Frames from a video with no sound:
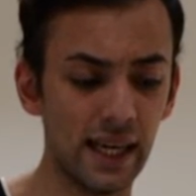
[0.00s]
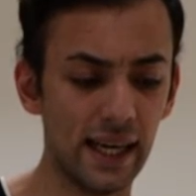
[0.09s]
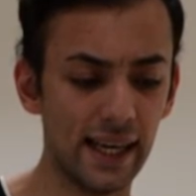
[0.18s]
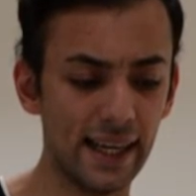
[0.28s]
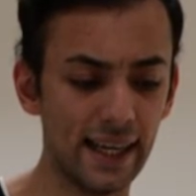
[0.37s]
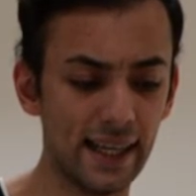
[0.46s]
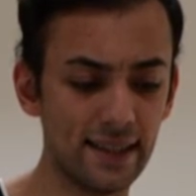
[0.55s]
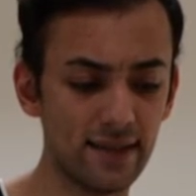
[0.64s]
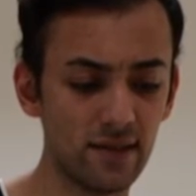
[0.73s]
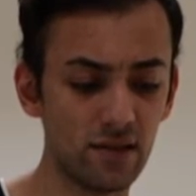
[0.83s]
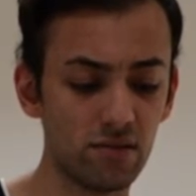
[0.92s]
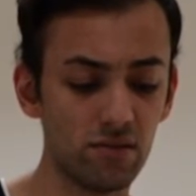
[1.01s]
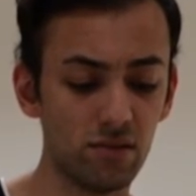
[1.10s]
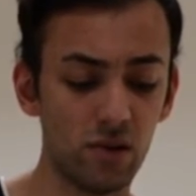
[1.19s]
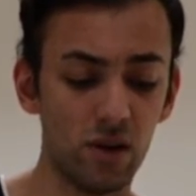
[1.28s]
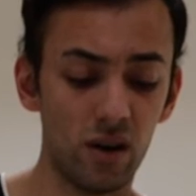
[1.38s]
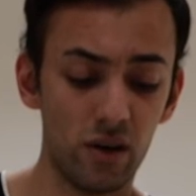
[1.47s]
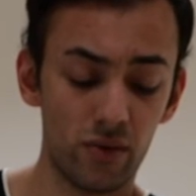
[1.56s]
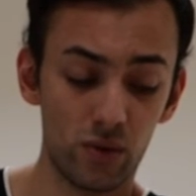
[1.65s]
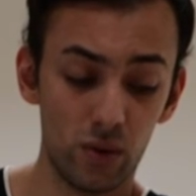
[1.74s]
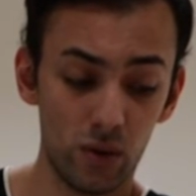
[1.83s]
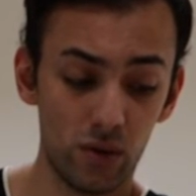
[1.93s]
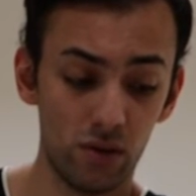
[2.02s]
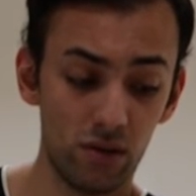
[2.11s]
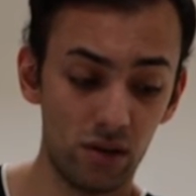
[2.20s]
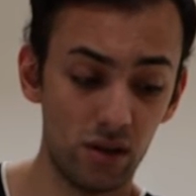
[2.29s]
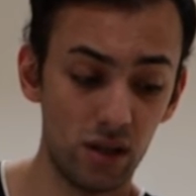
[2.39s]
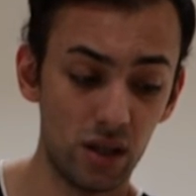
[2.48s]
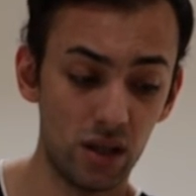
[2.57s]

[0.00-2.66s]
And overall,